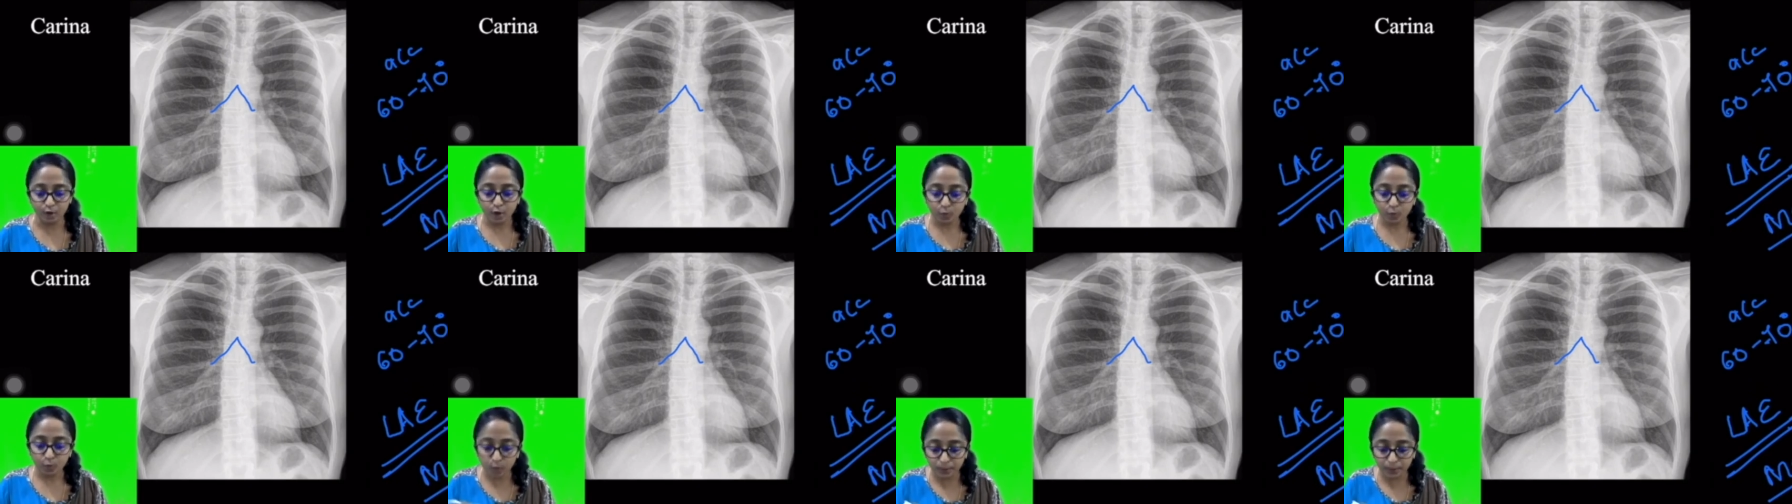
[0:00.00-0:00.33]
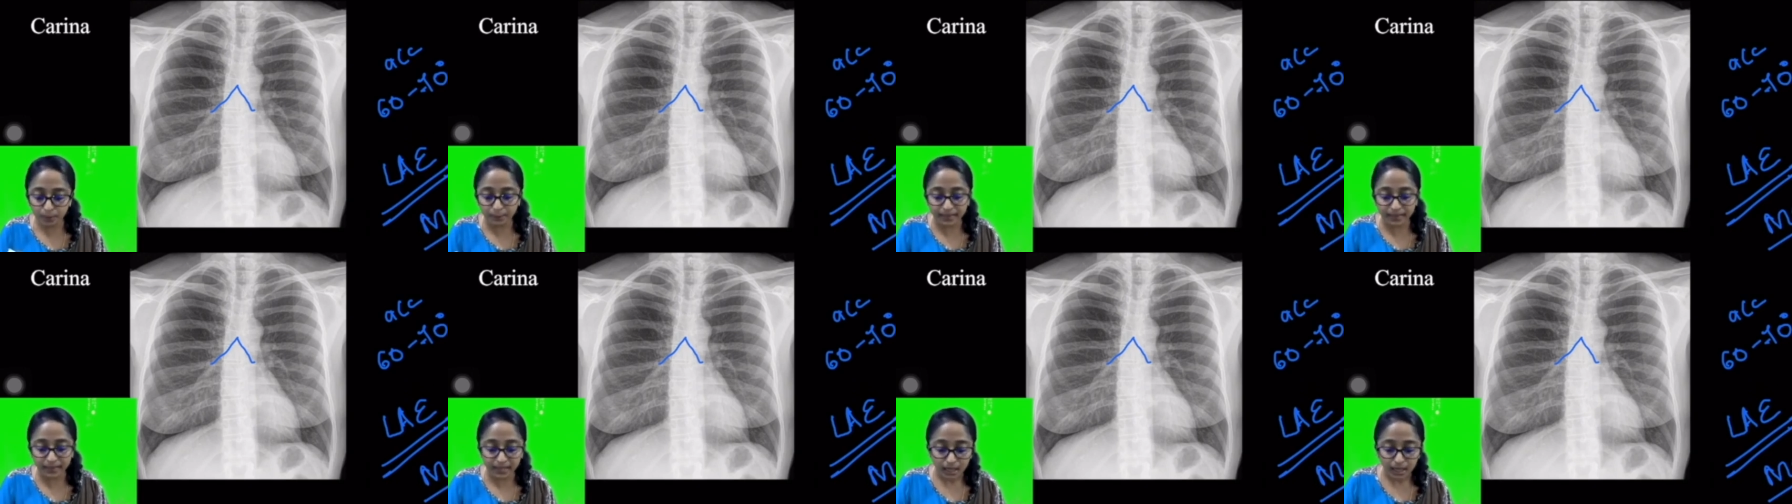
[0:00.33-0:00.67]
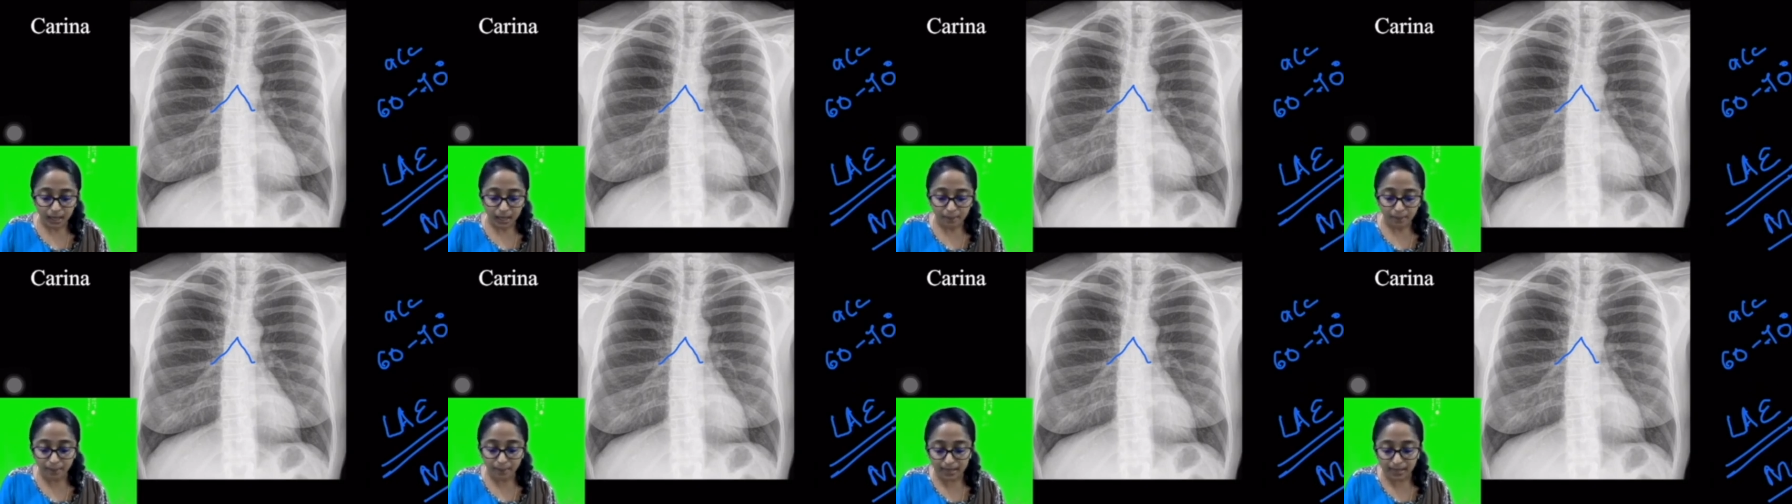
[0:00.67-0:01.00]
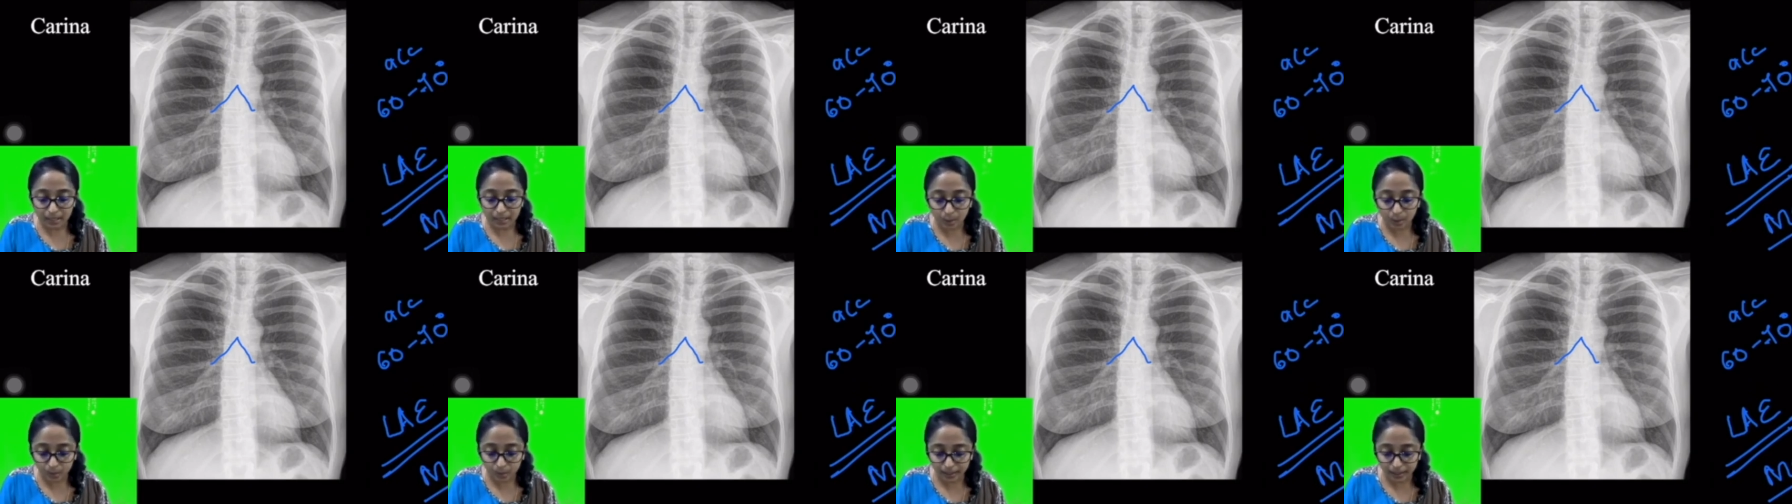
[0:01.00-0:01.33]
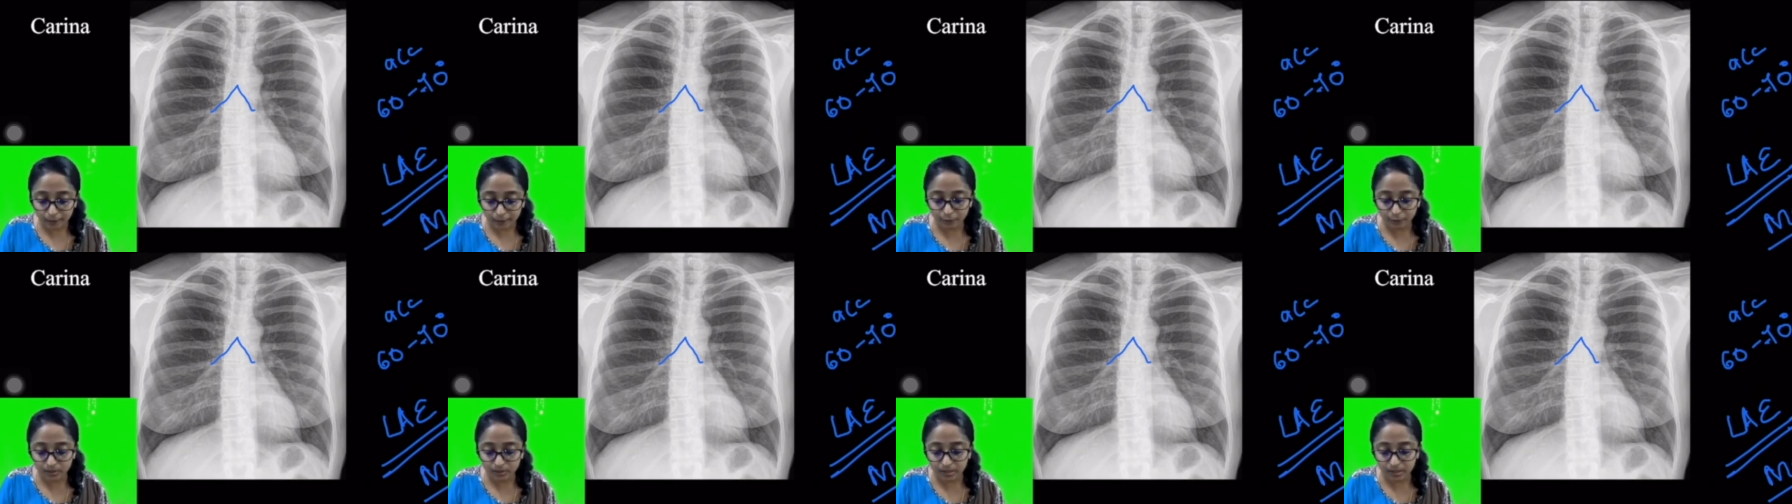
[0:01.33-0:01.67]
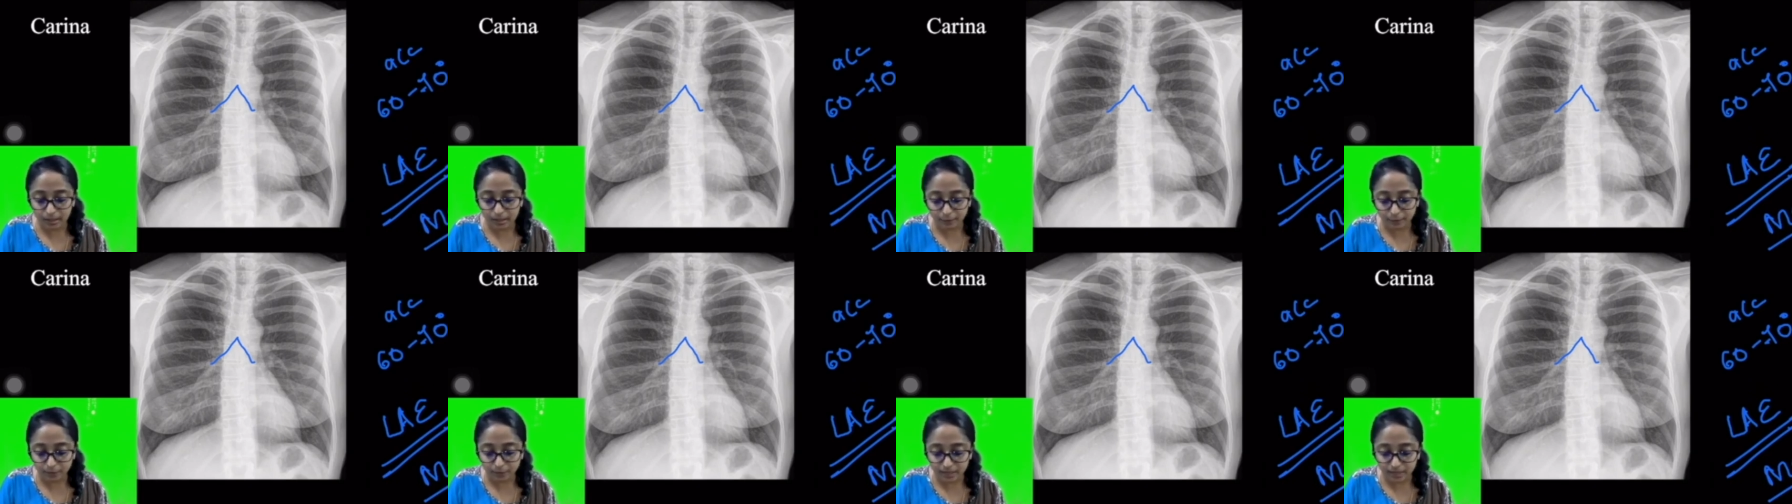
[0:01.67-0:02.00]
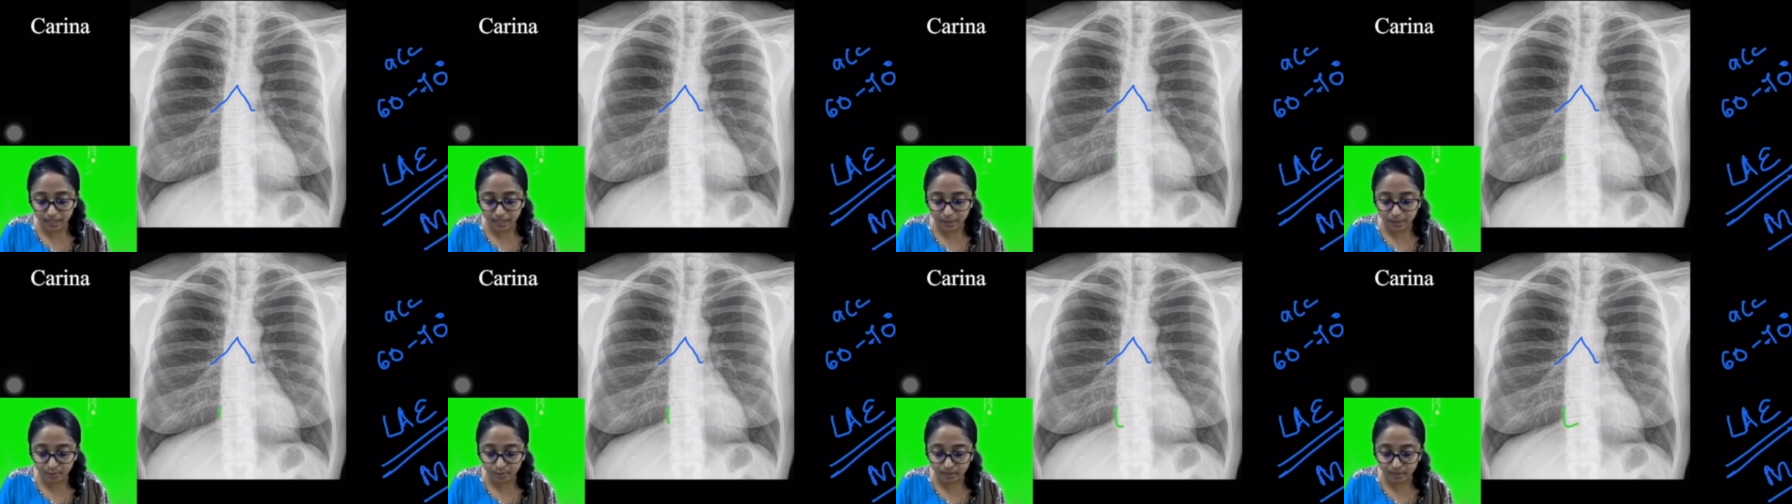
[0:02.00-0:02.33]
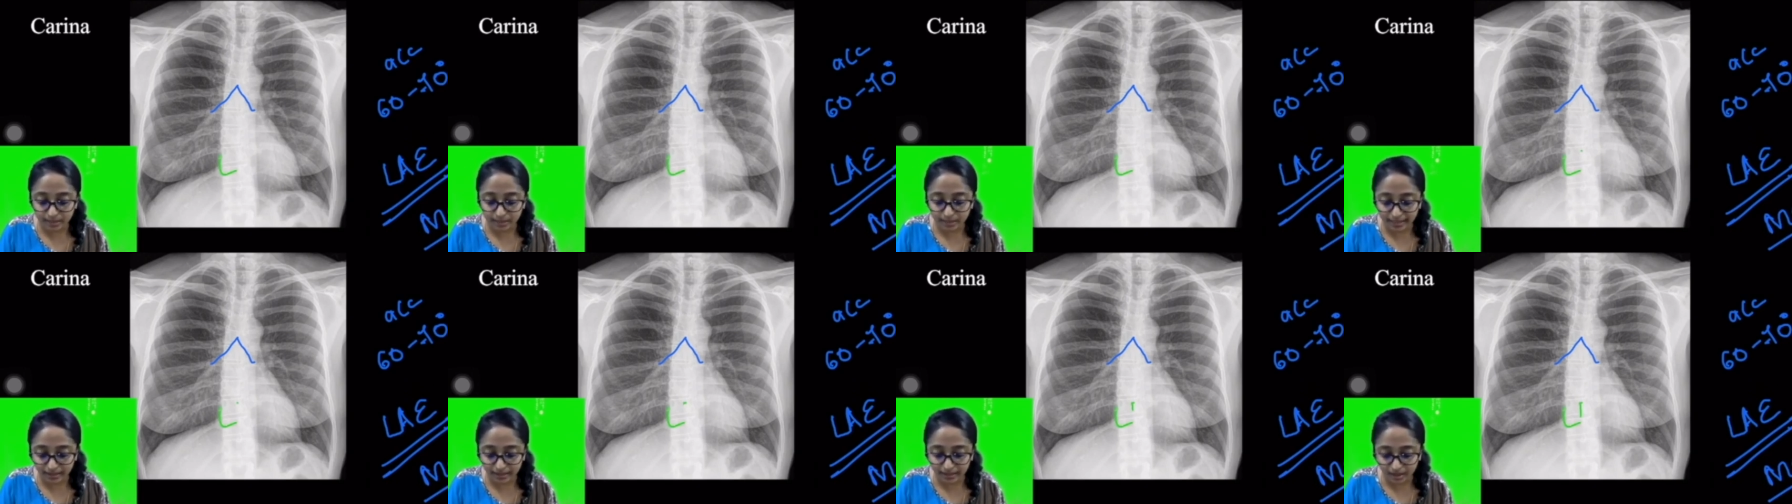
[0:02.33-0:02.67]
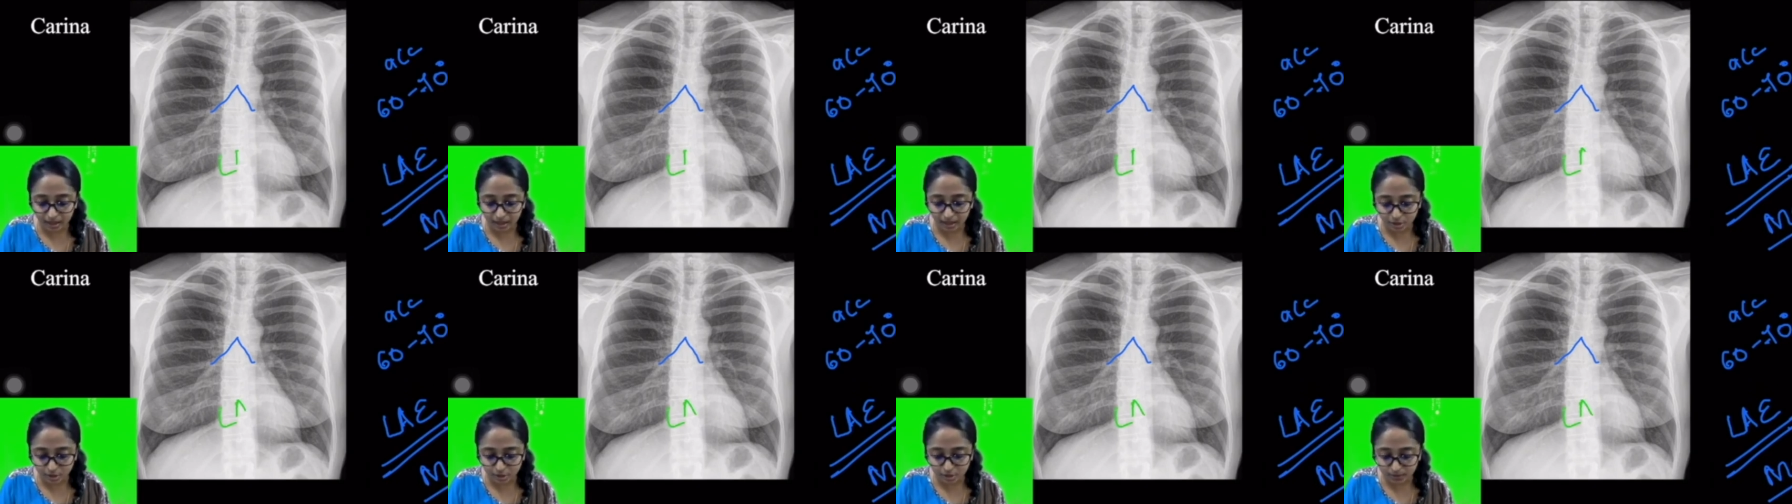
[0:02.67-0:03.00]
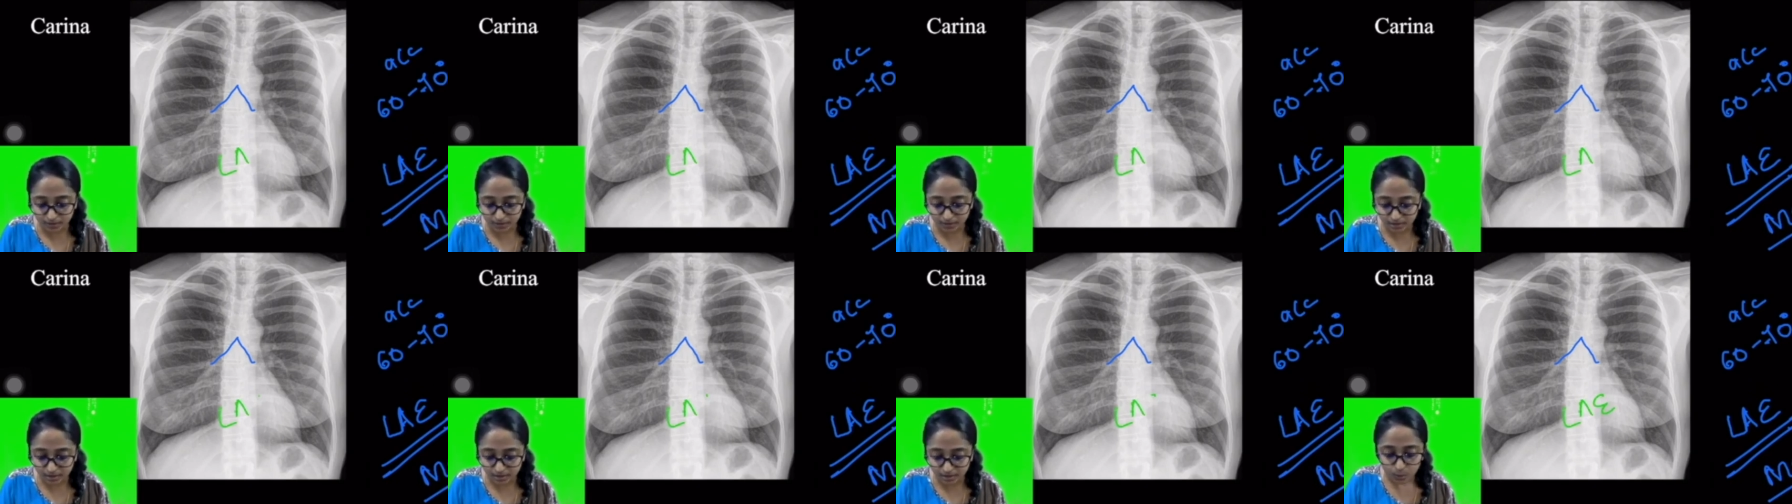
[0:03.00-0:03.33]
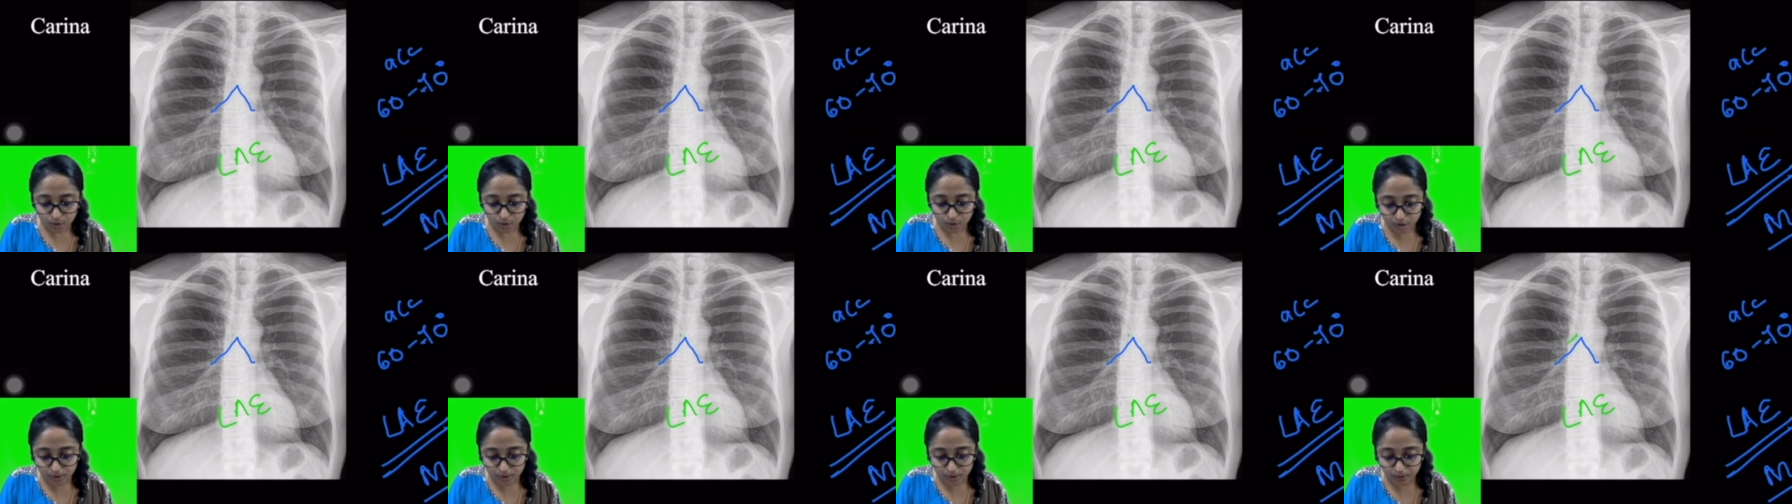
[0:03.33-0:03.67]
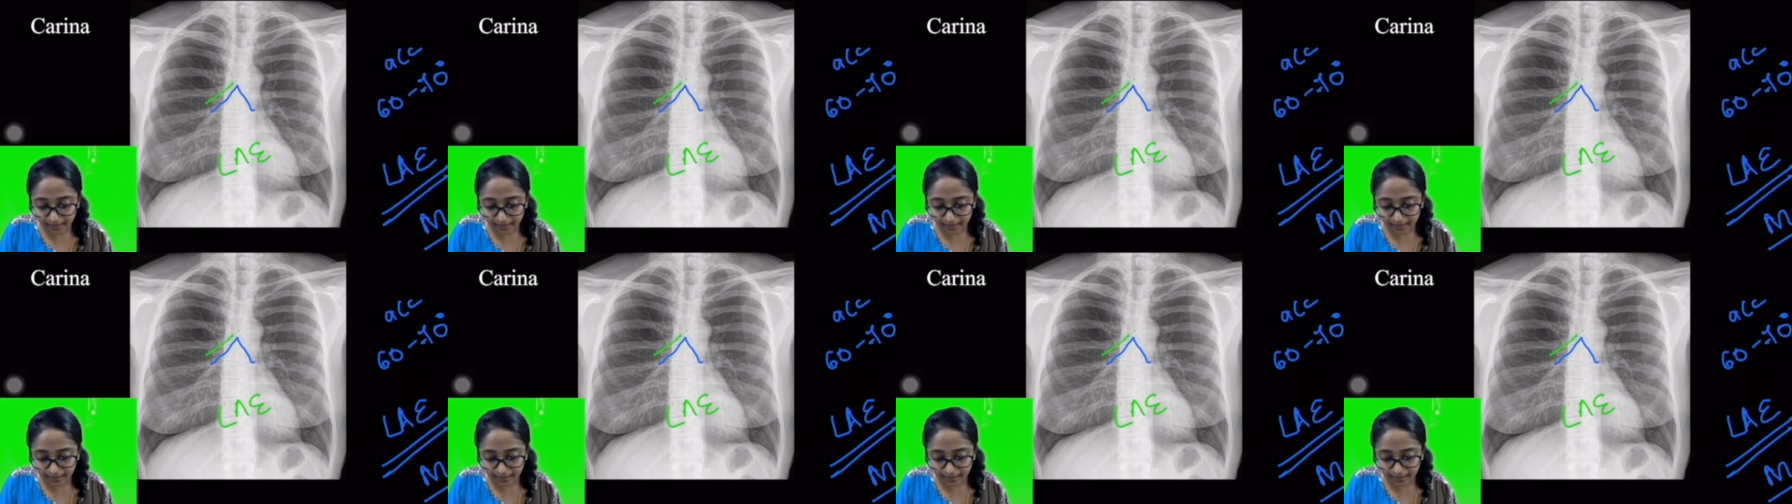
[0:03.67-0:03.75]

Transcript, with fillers: would be by looking for the left atrial enlargement which